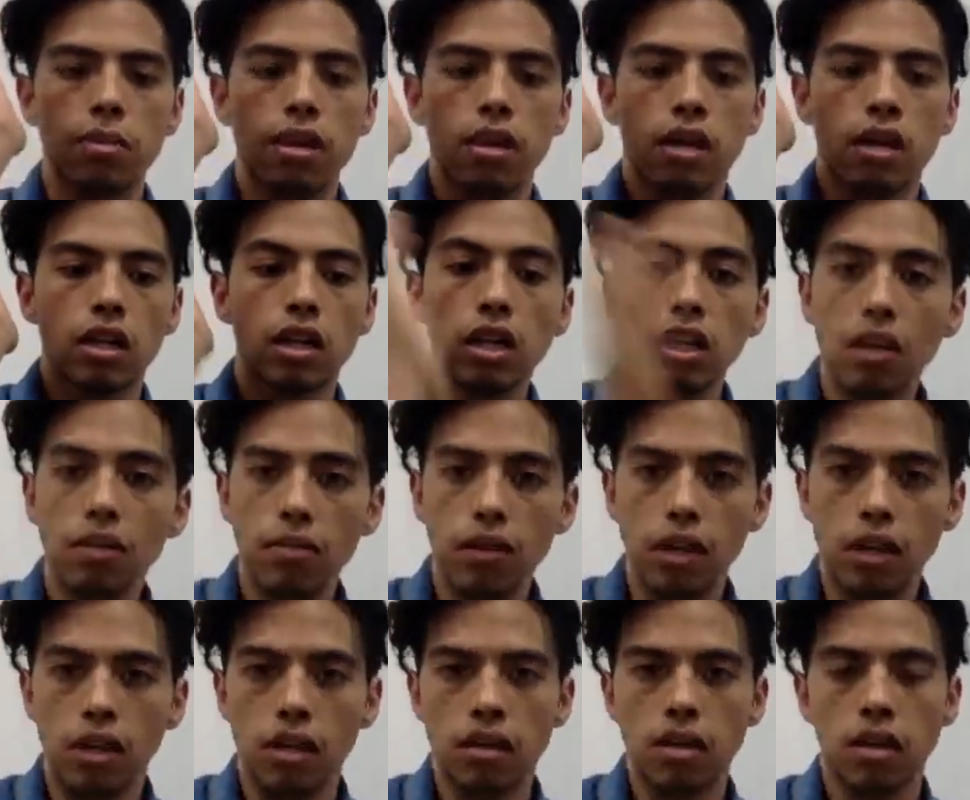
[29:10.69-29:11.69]
a
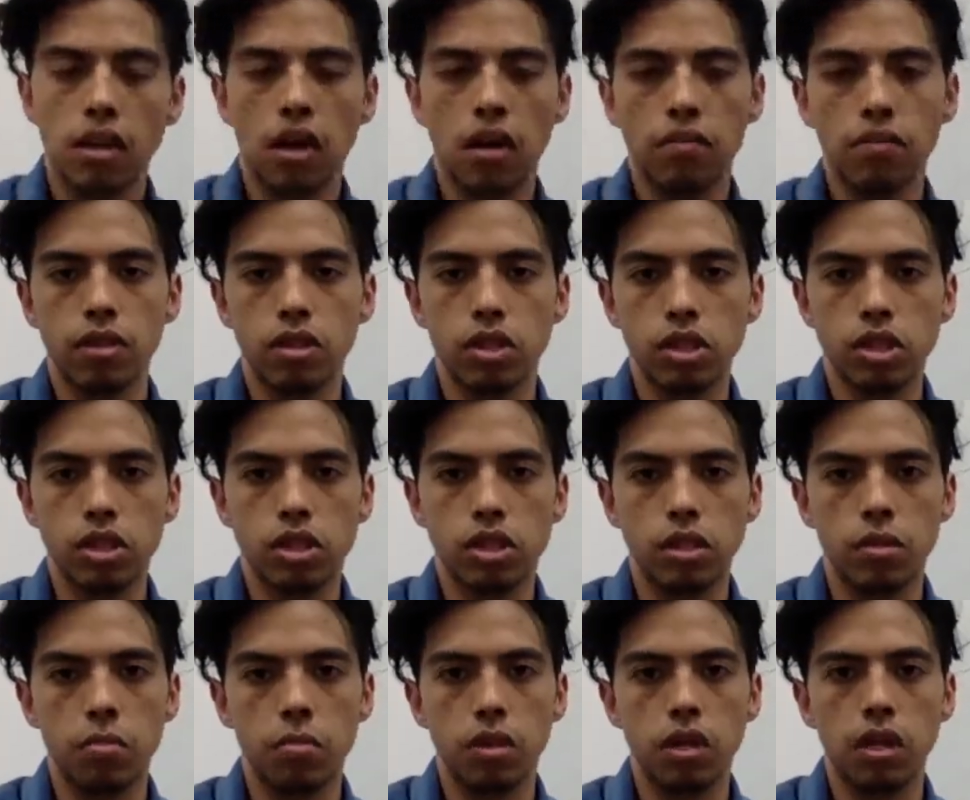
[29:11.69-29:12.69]
cleaving of the
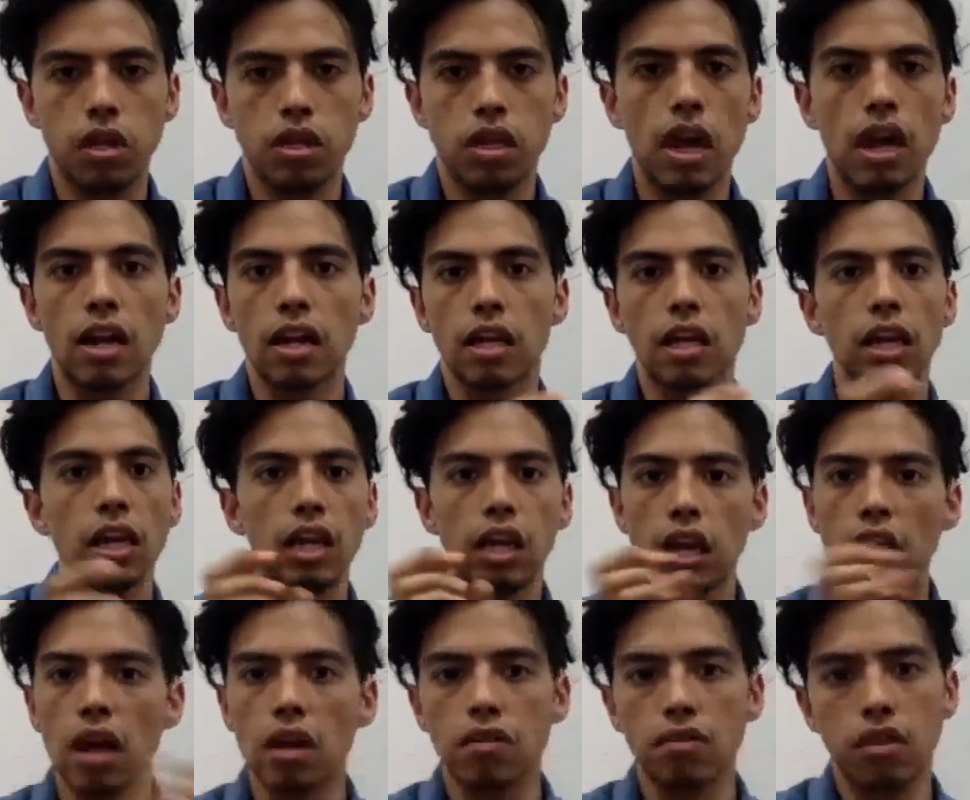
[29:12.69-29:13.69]
GTP, not a kicking
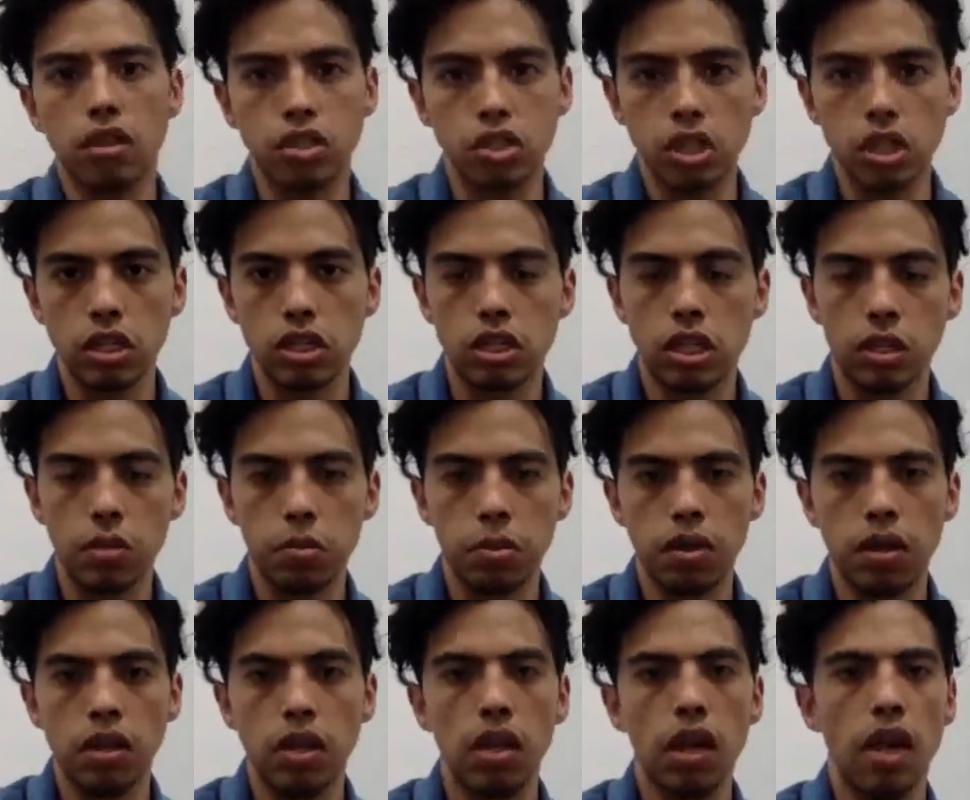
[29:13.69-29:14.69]
out of the
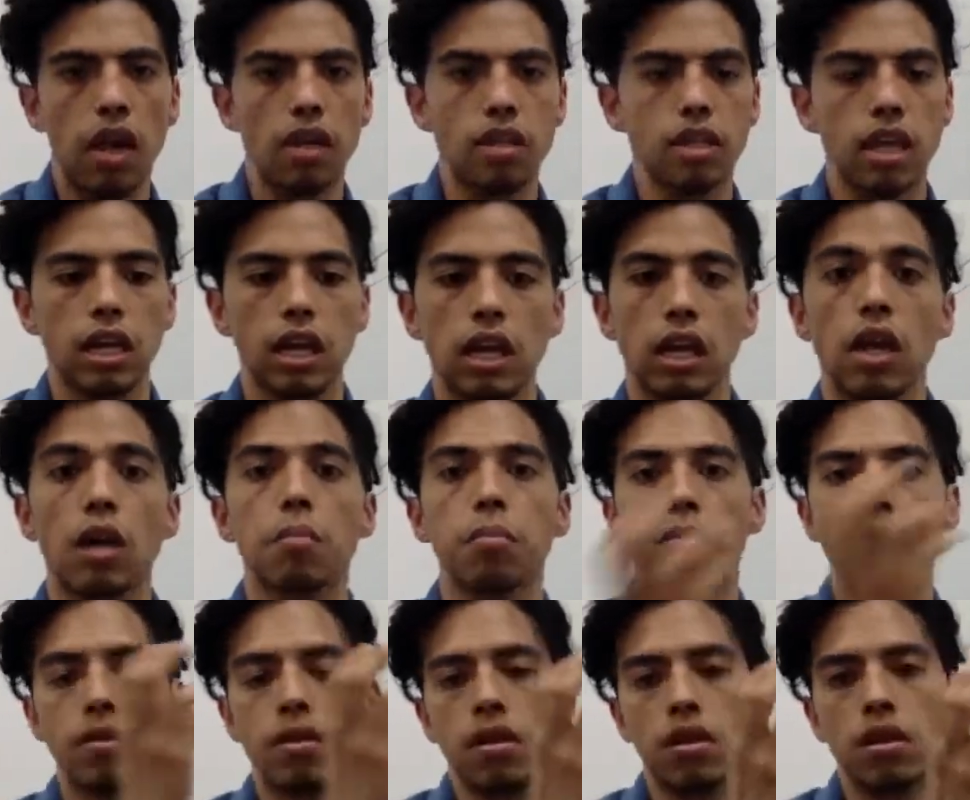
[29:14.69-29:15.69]
GTP and taking up
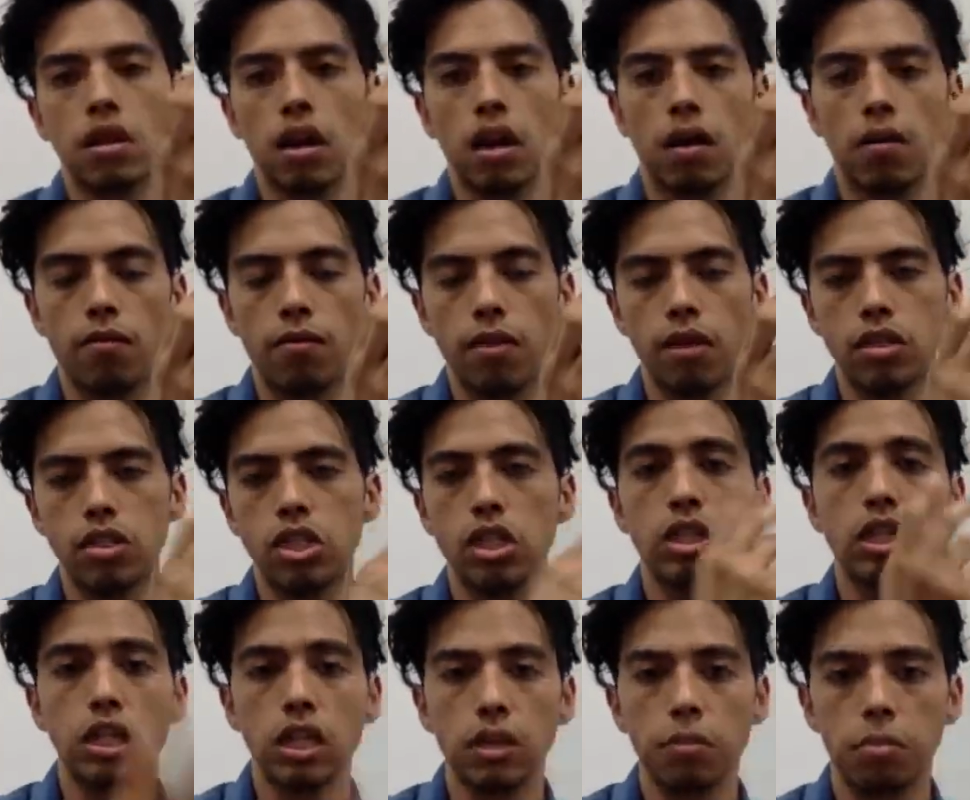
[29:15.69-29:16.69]
of the
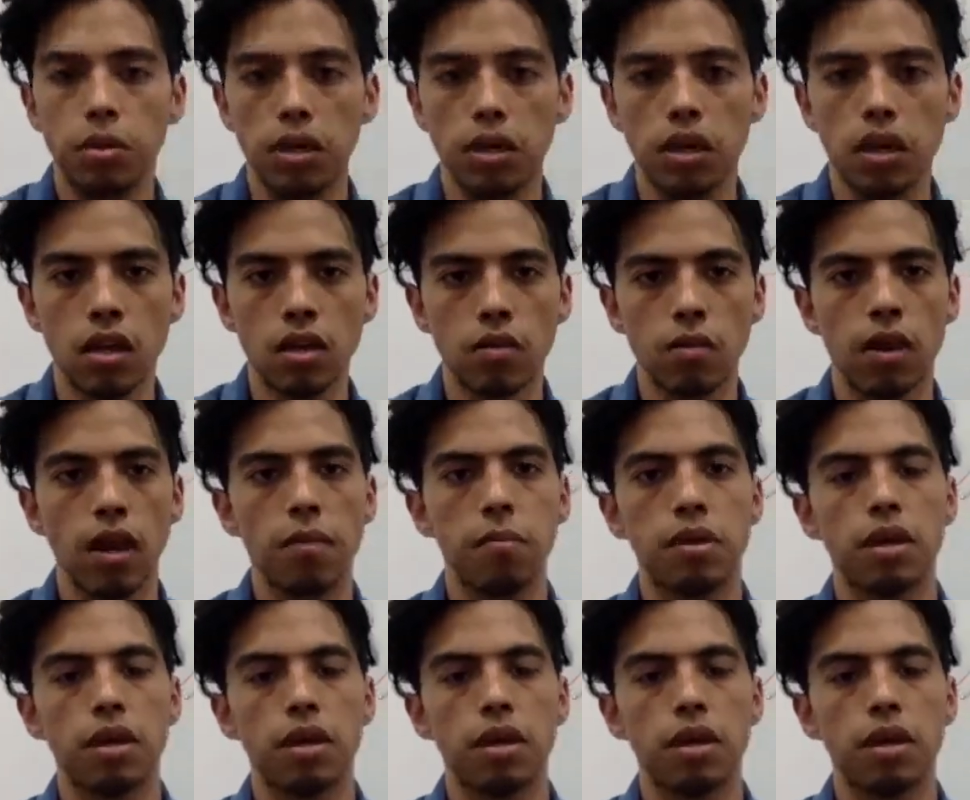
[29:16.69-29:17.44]
GDP, right?